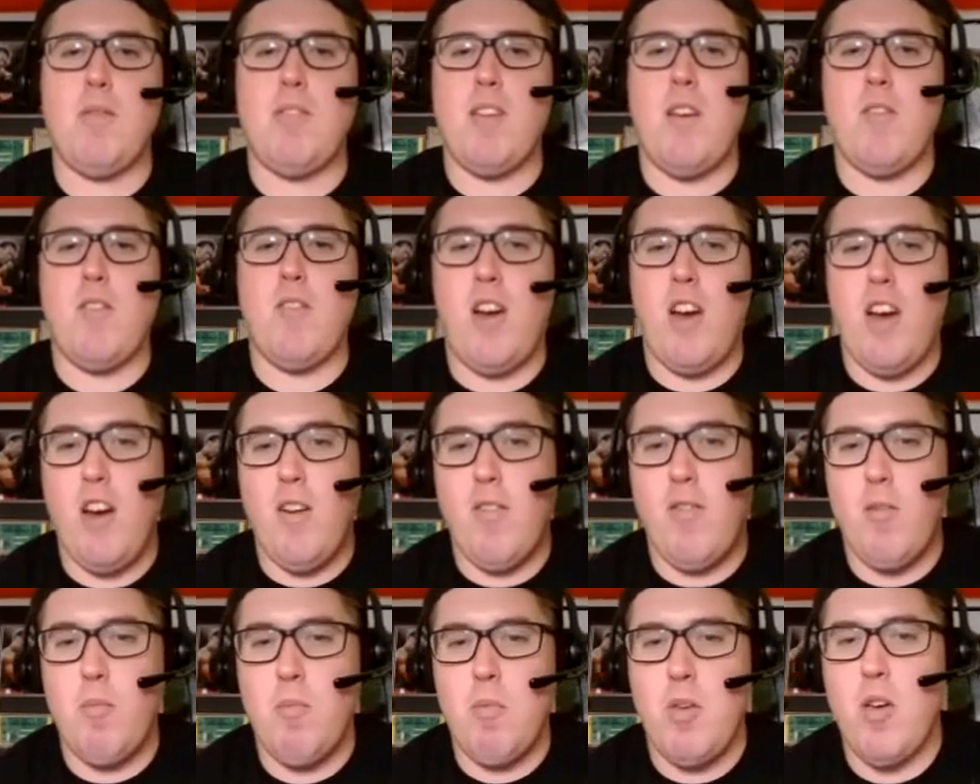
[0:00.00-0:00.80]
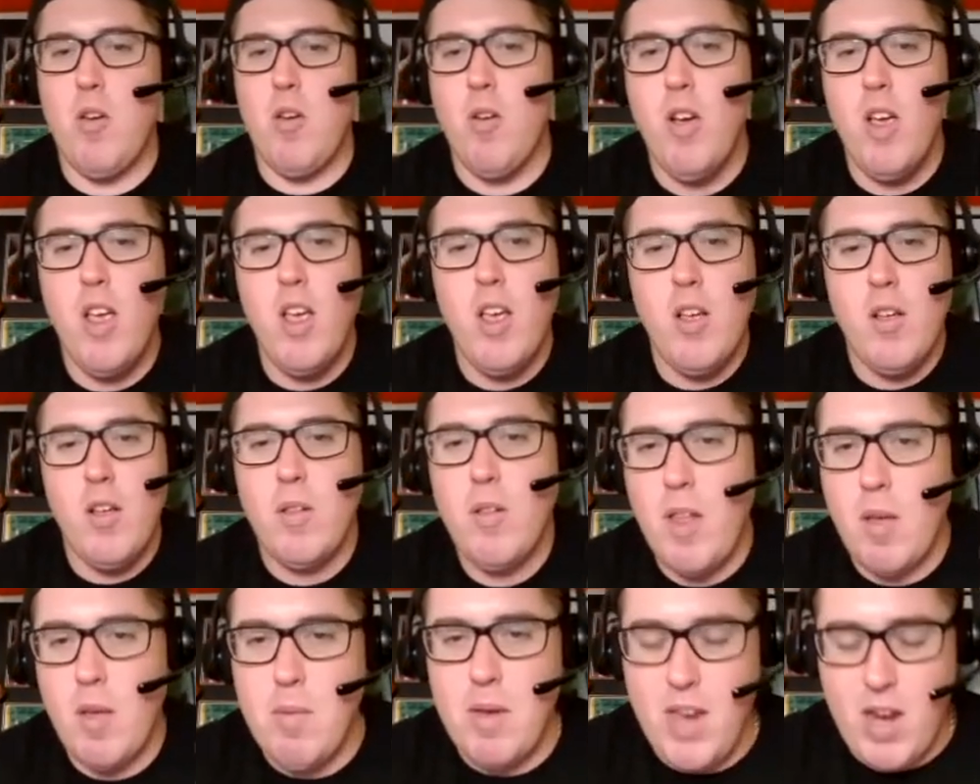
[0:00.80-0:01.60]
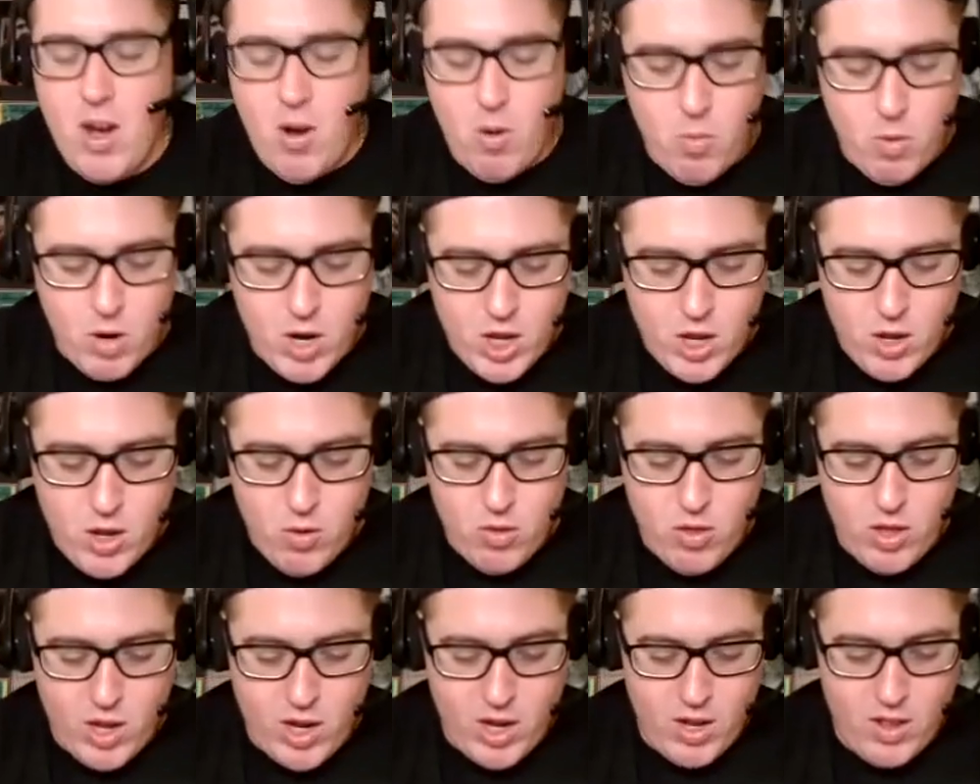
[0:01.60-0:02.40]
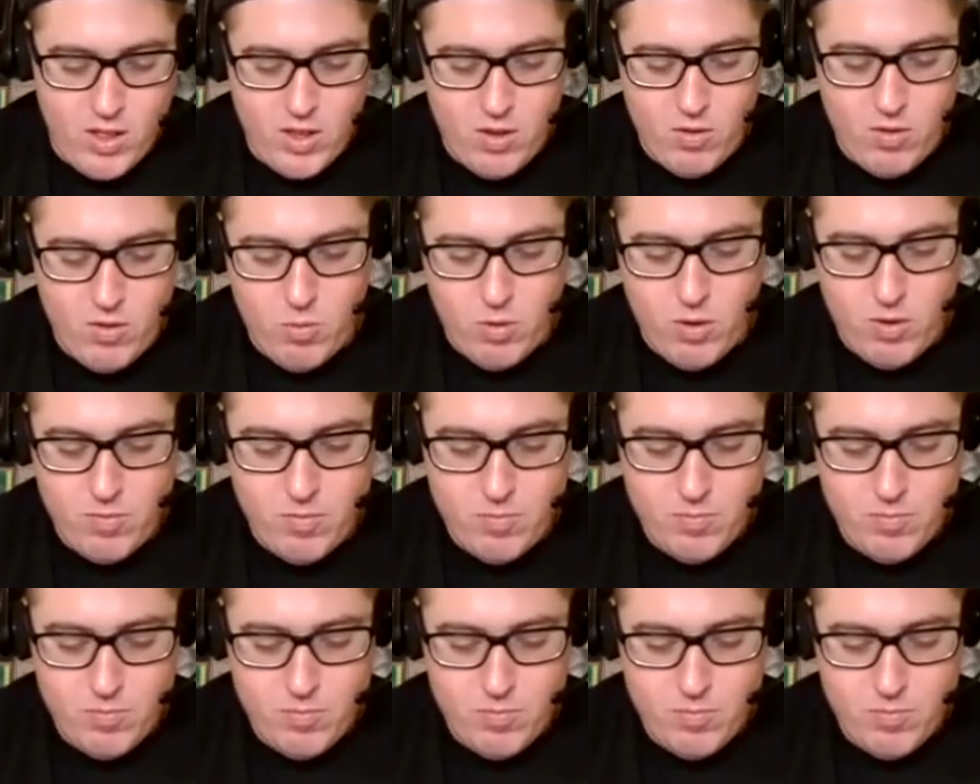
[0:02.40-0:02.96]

after I hear from you. Let me hear. What do you think on this one?